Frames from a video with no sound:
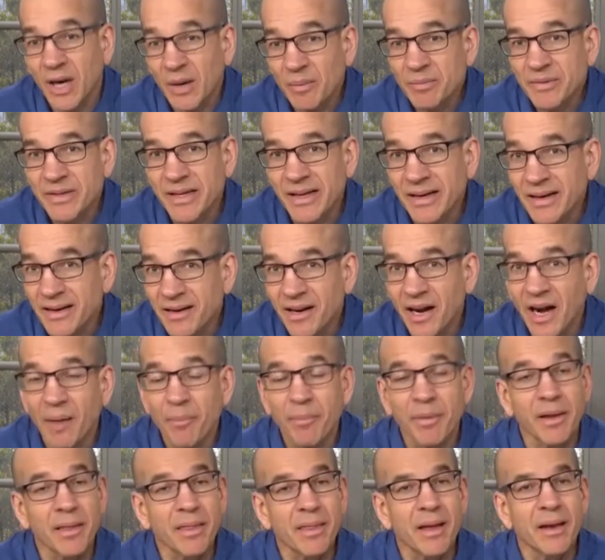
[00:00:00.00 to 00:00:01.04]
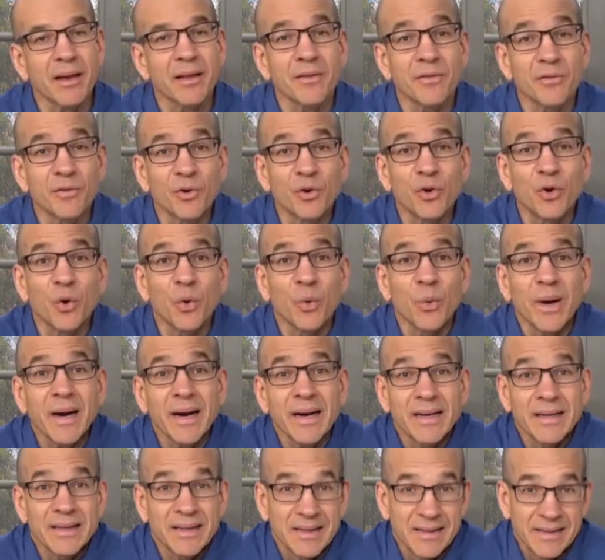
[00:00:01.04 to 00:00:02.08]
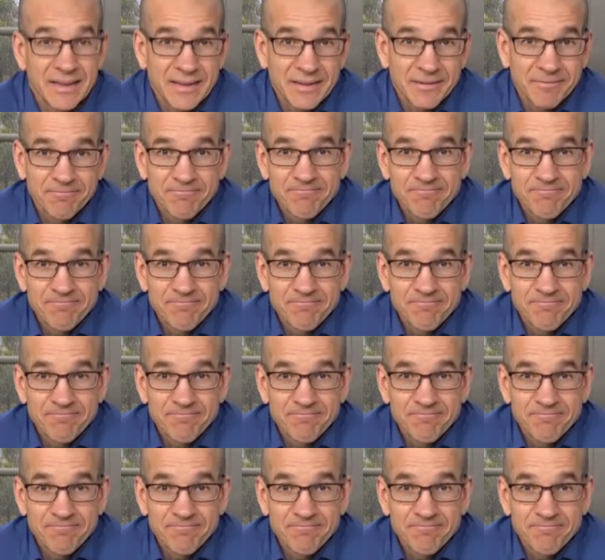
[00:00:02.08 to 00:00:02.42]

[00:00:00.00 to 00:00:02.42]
updated copy that is corrected.